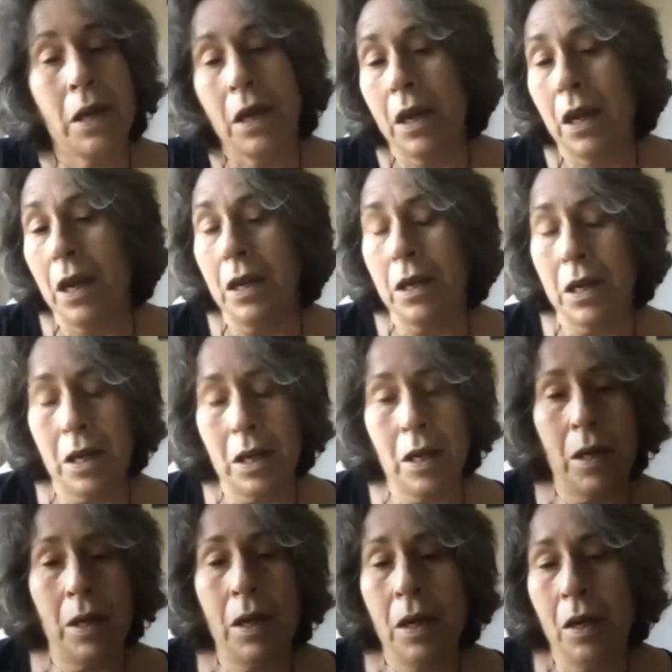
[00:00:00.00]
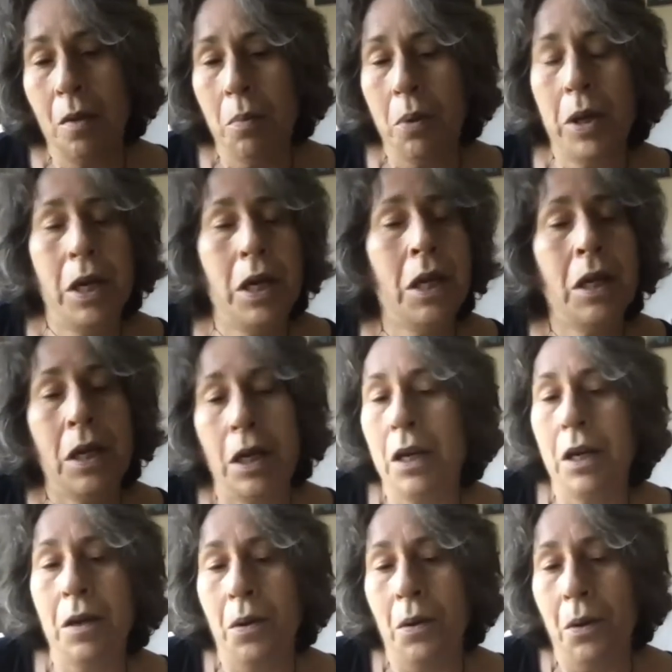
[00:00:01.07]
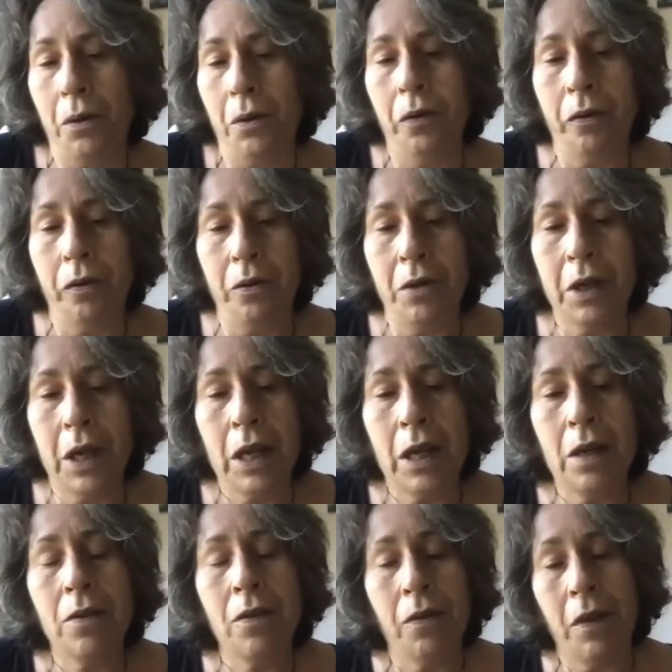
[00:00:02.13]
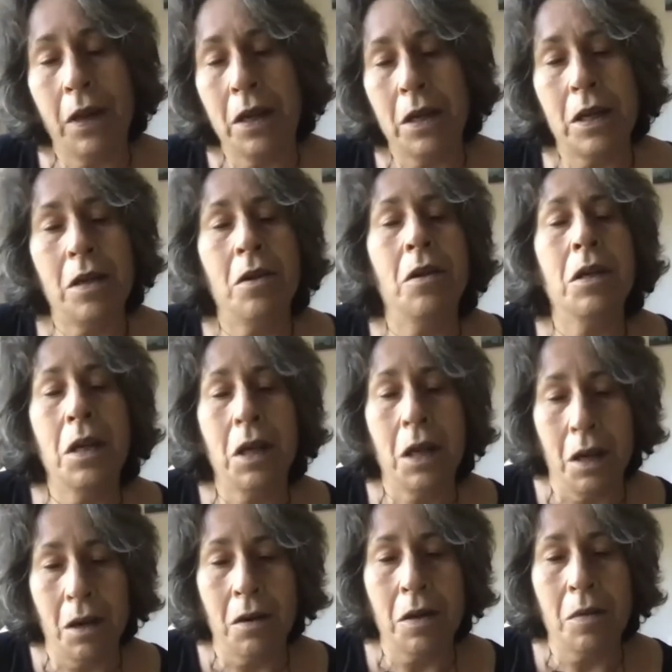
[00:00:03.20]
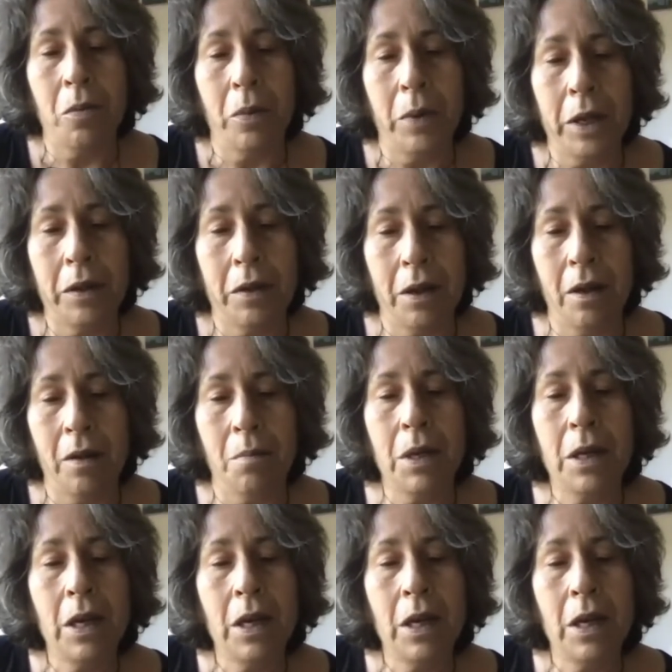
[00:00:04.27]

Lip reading: and he put it in an old suitcase that he could carry with him.